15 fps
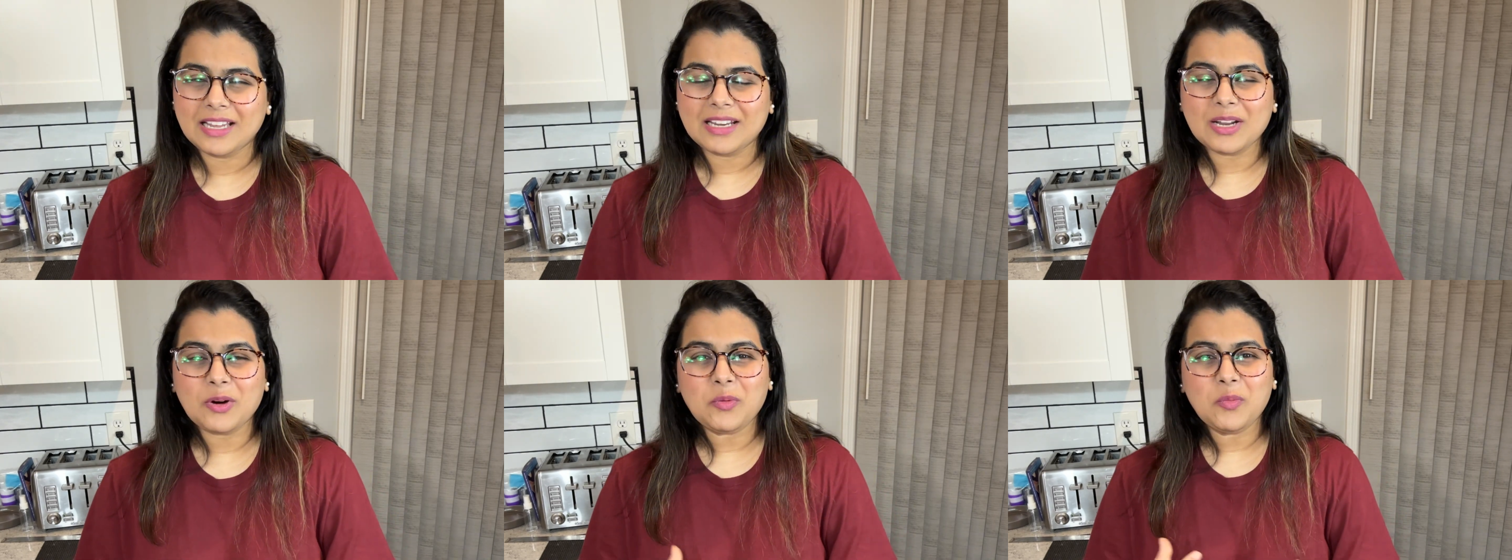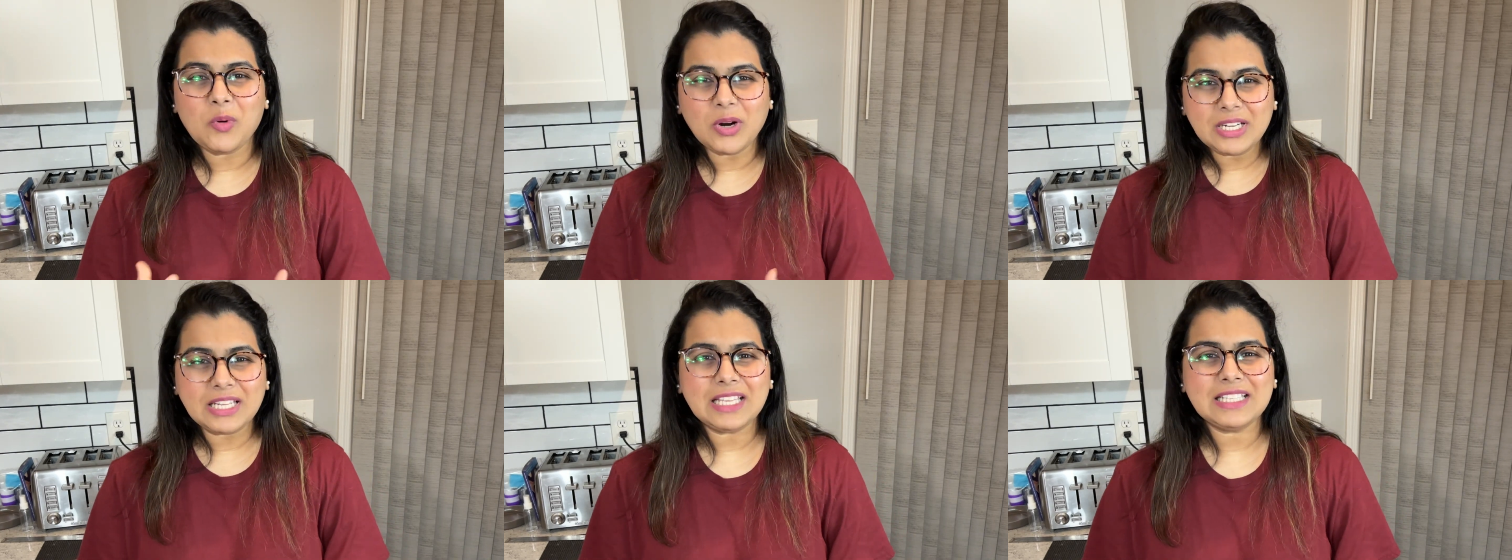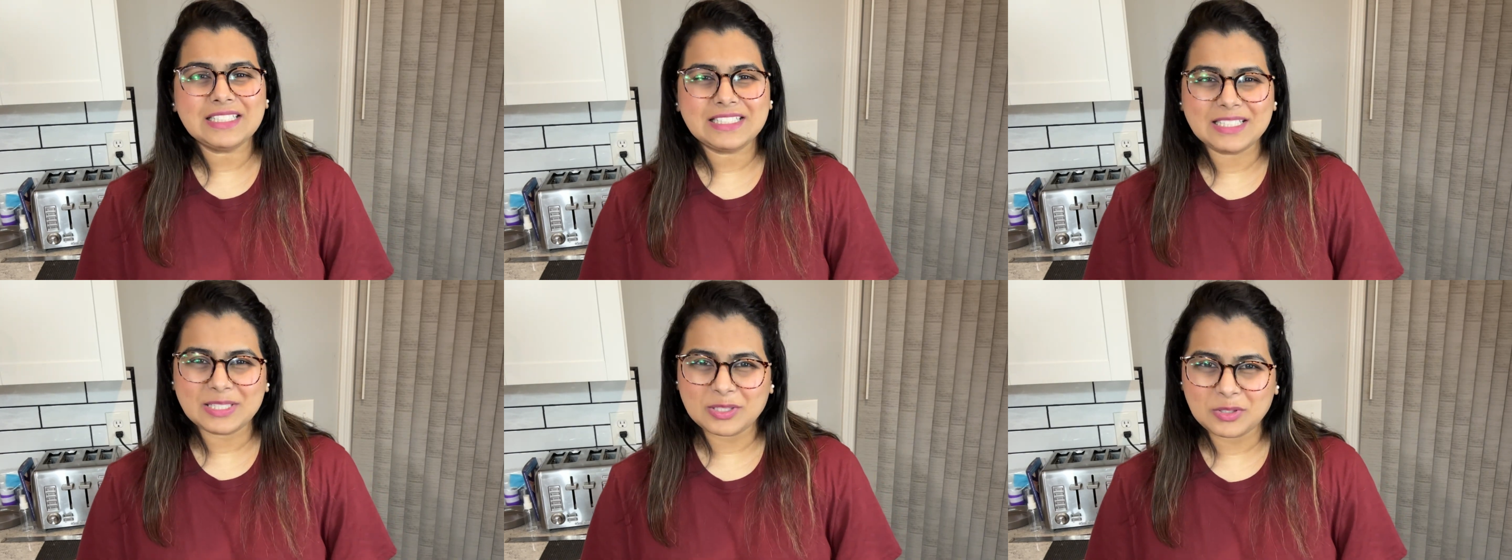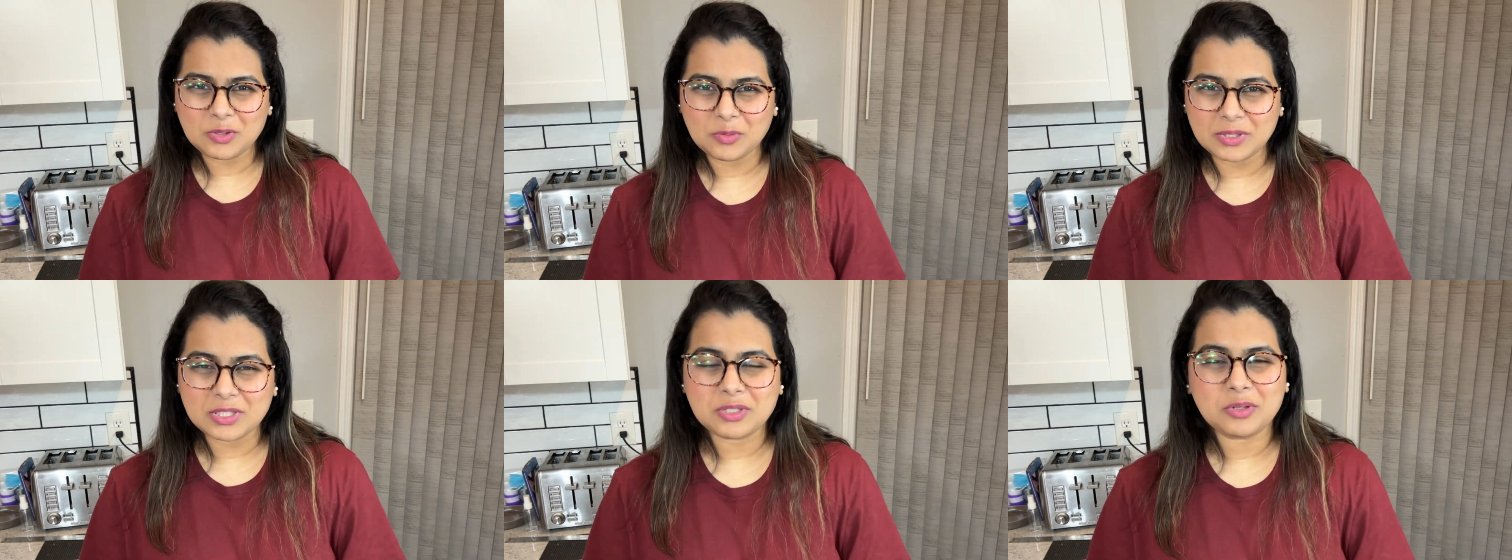Now, what is this
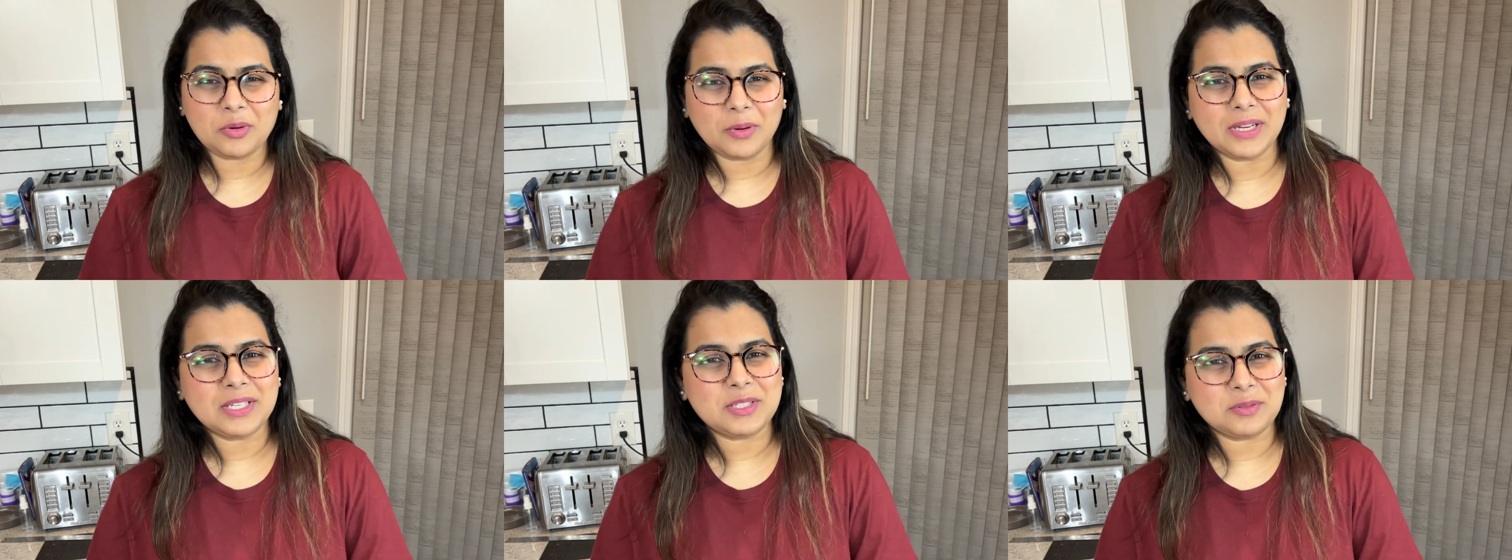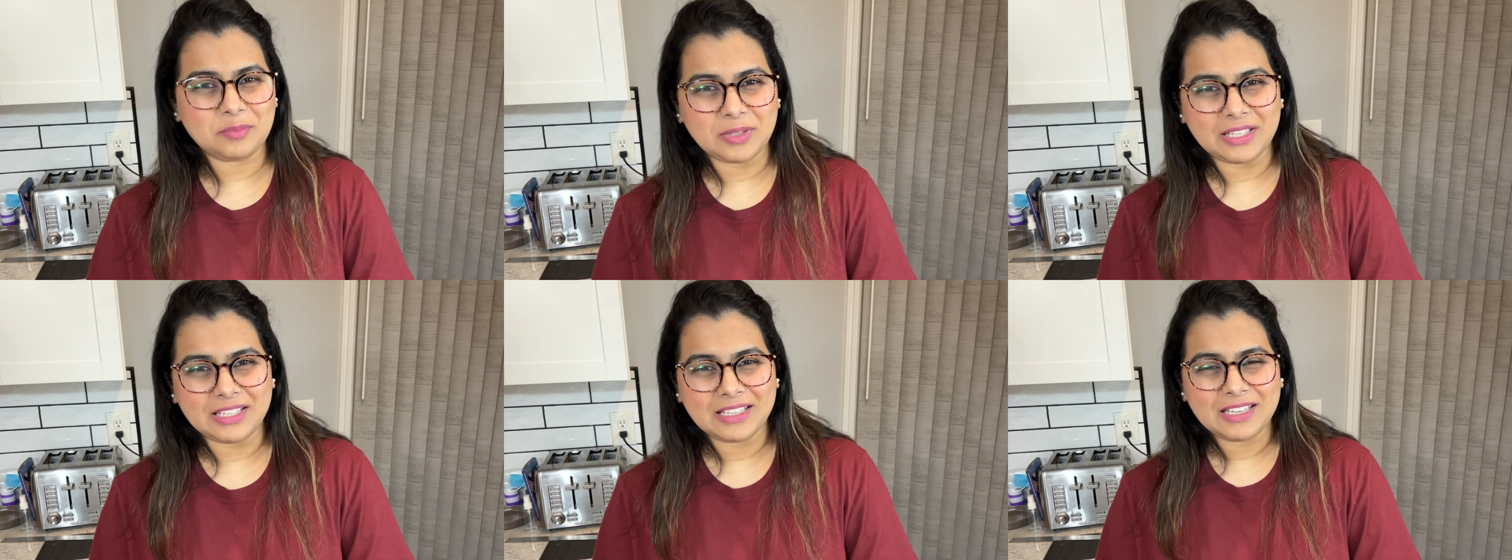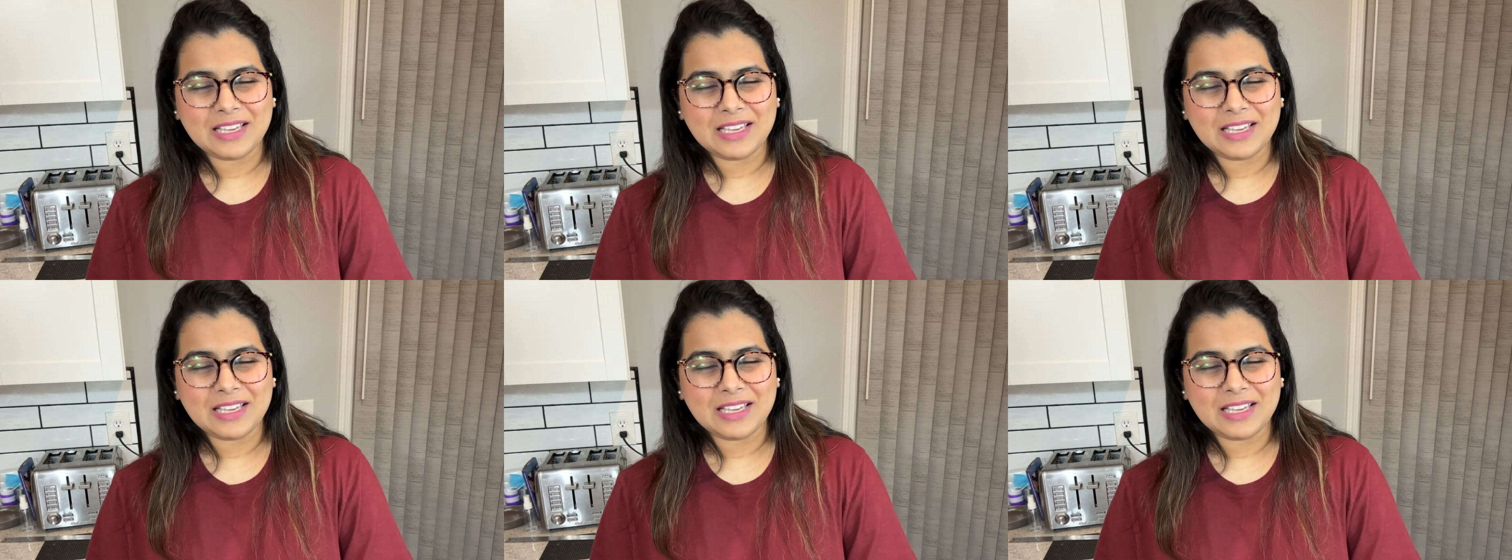twist going to be?